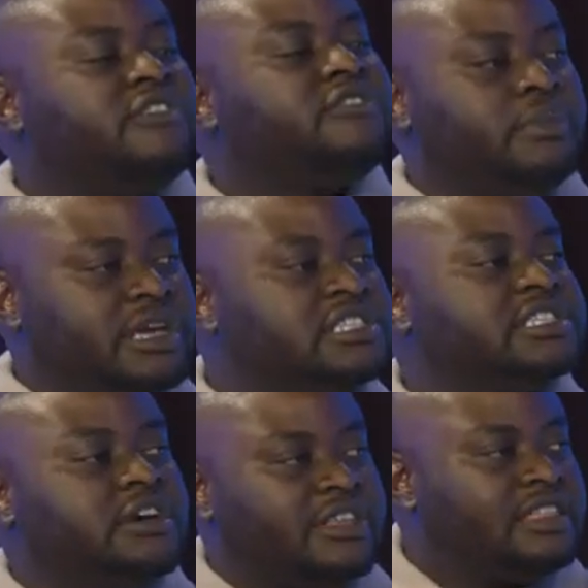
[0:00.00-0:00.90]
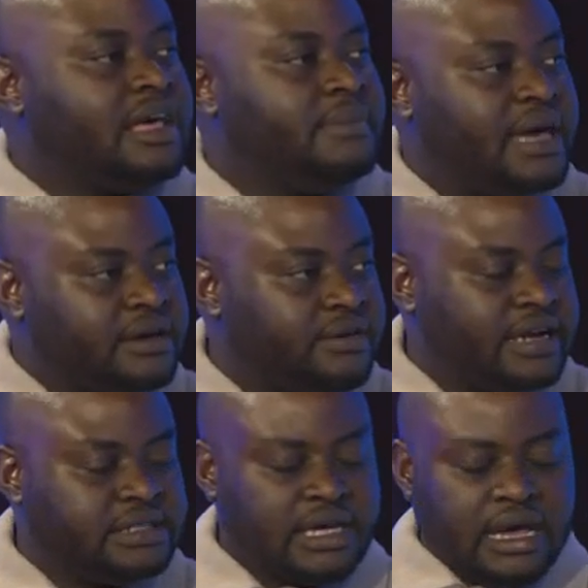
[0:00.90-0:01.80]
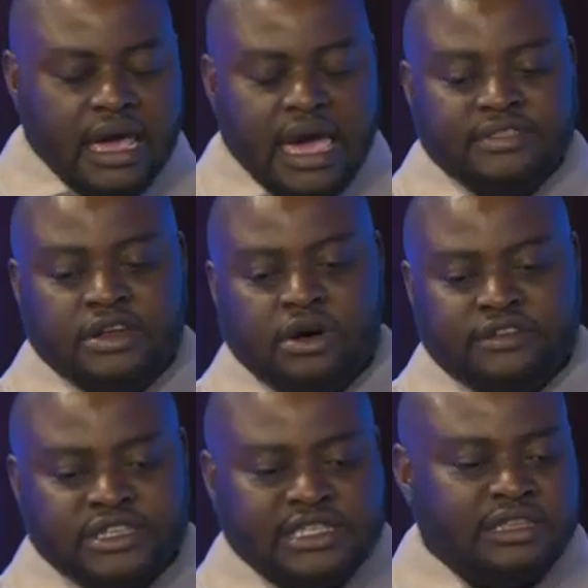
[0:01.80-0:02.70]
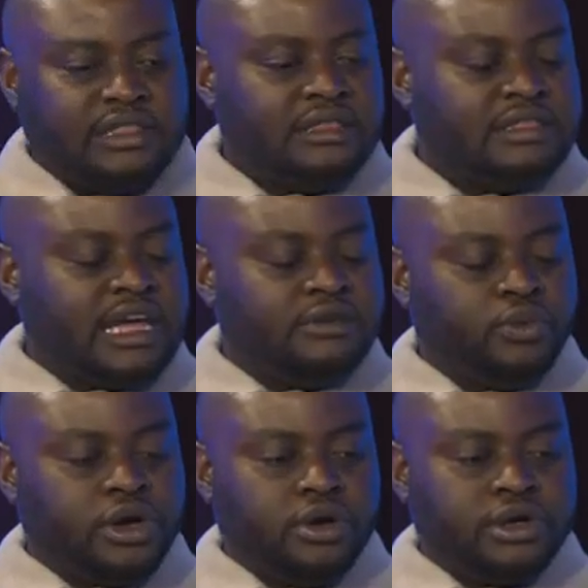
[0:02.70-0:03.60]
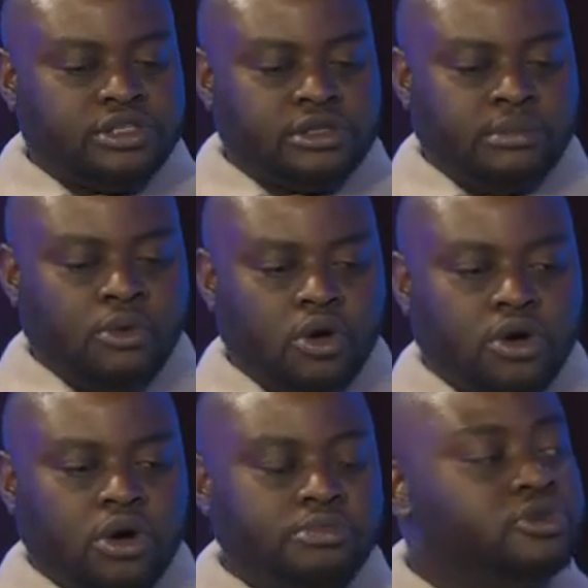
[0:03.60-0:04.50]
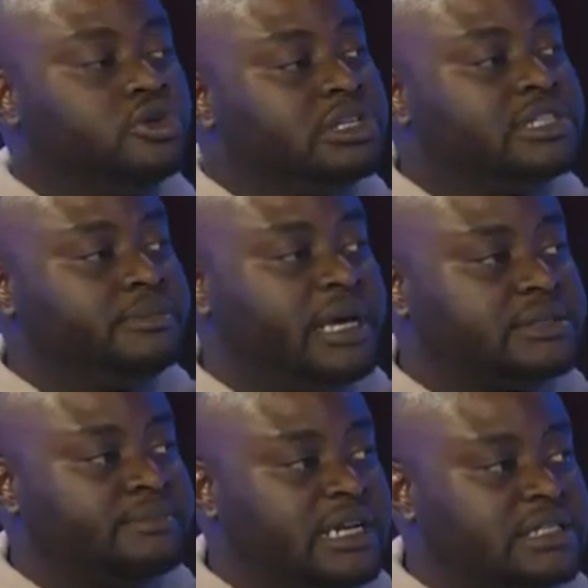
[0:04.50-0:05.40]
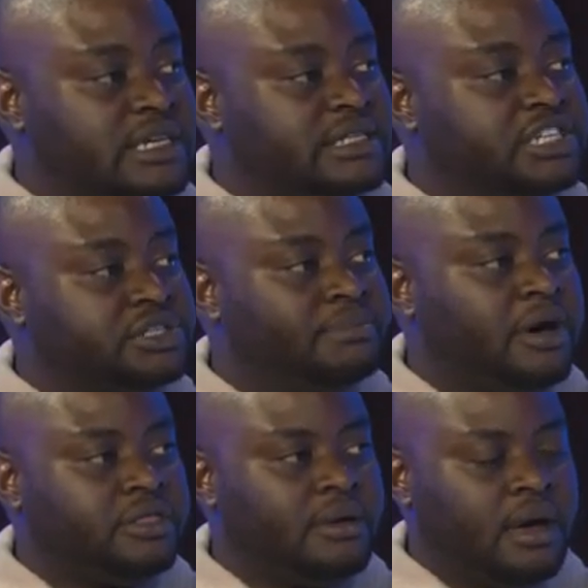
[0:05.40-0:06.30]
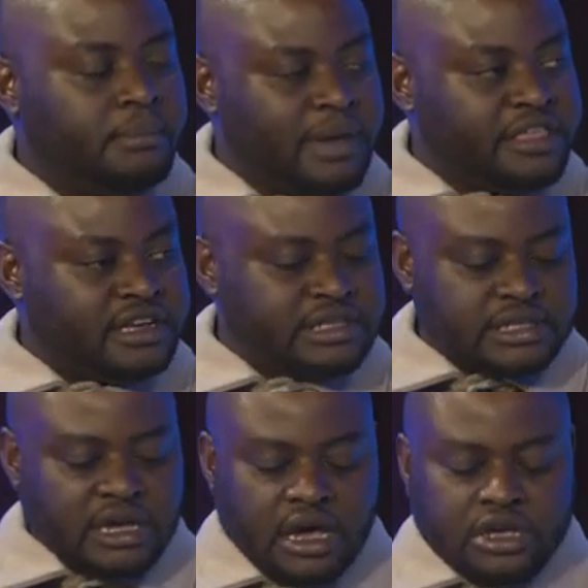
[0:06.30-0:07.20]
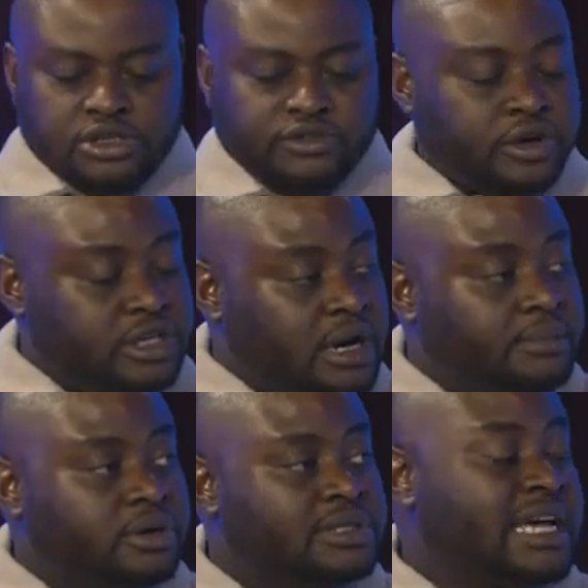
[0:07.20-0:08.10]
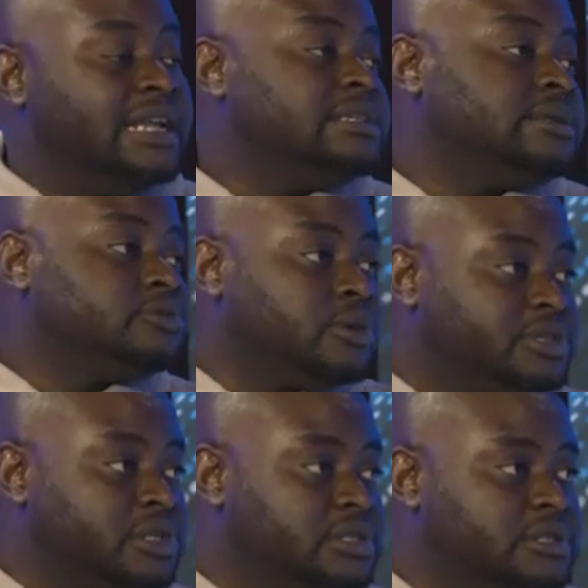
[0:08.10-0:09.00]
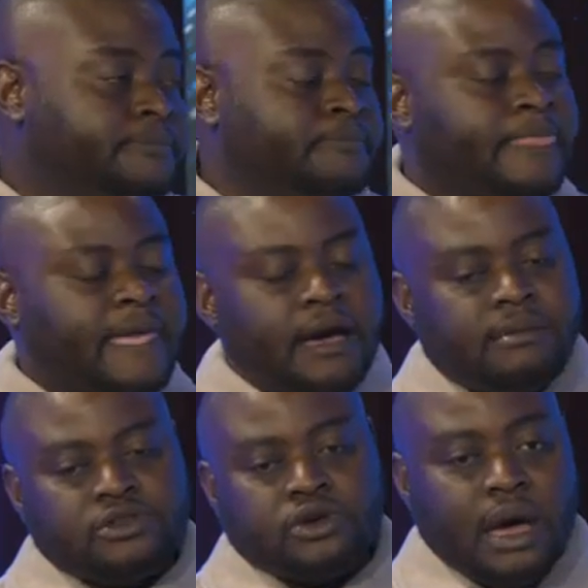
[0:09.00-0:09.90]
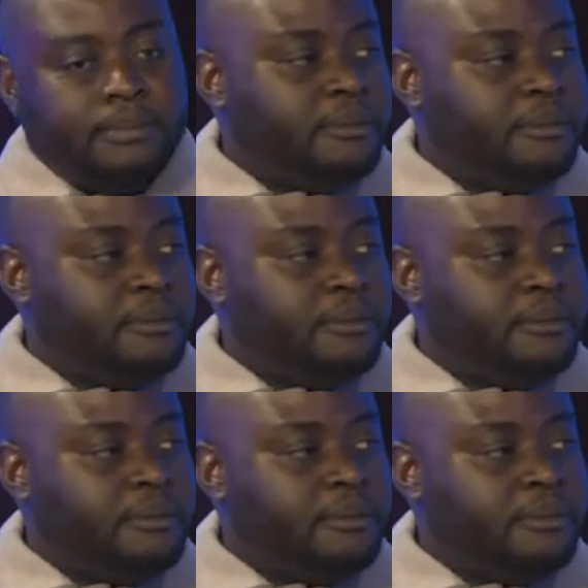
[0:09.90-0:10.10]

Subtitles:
from each sale that they make, right? And then obviously, then we go into the more community-based monetization methods. So for example, selling subscriptions. So Apple